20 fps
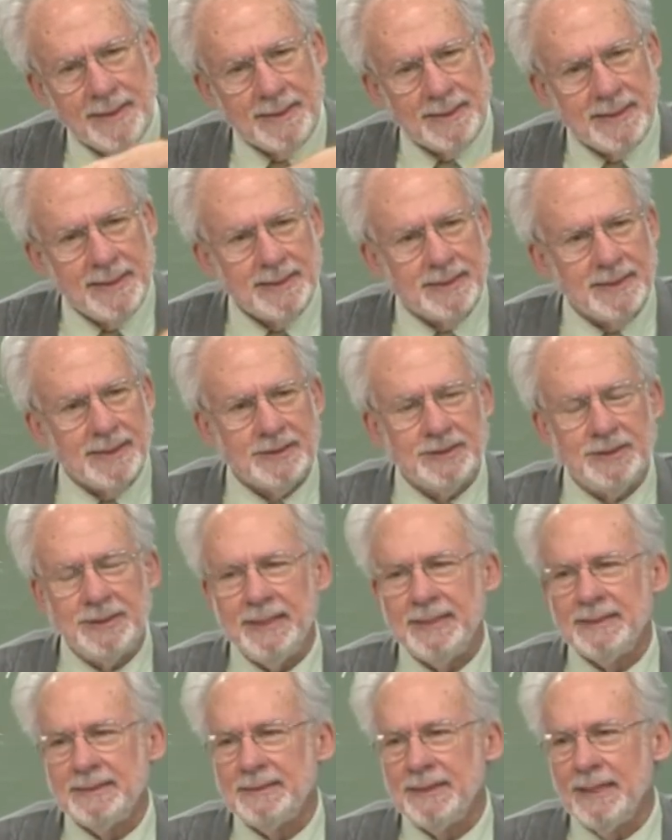his,
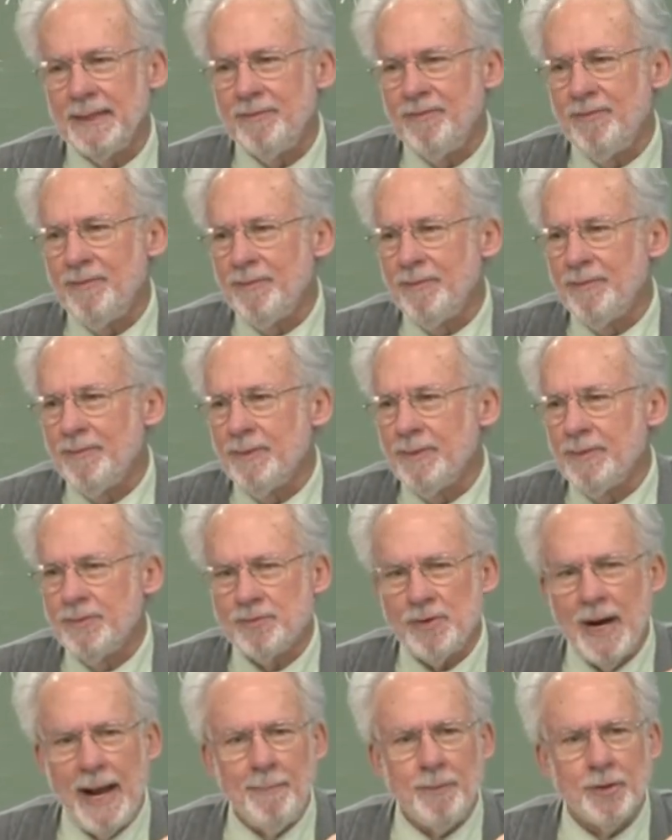his, his, uh,
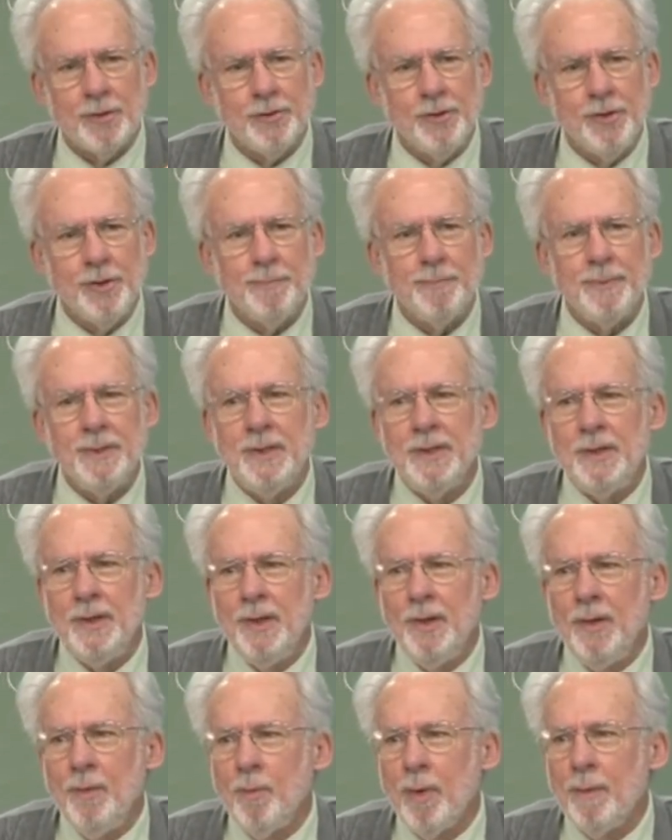tribal group,
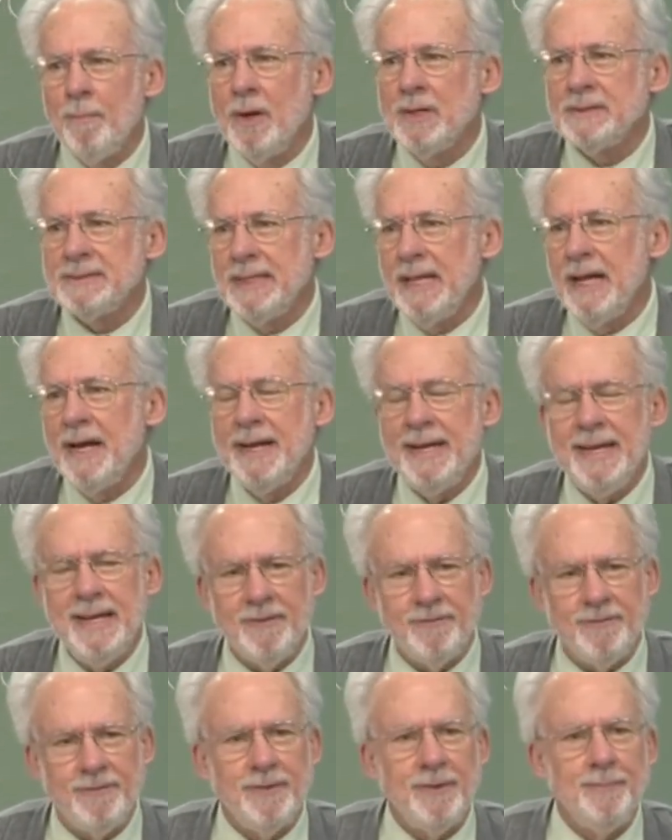were mostly
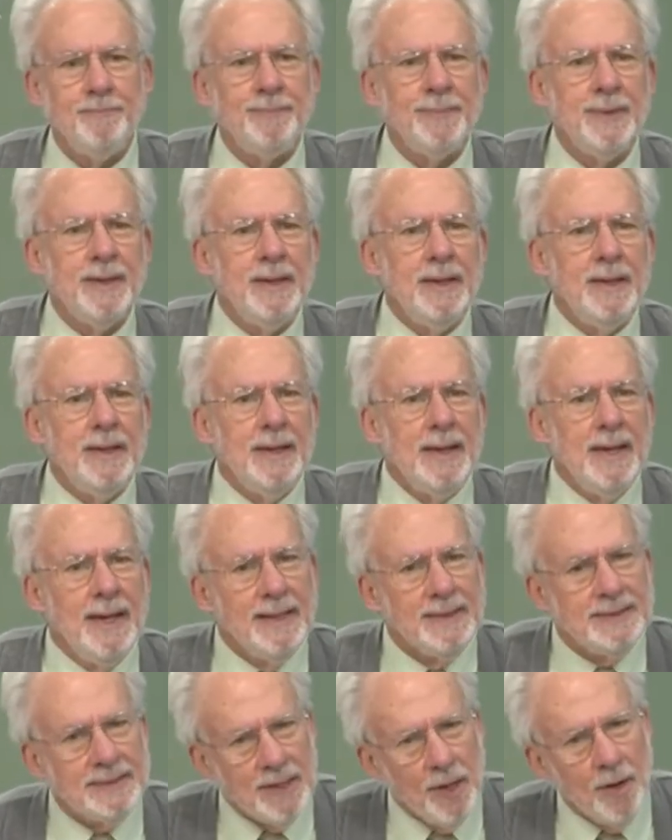Hanif.
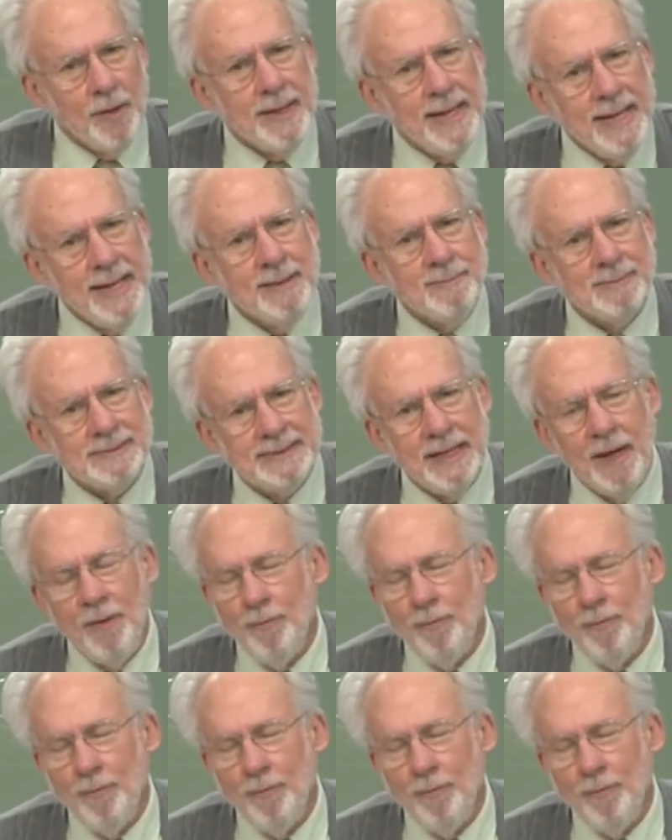And so he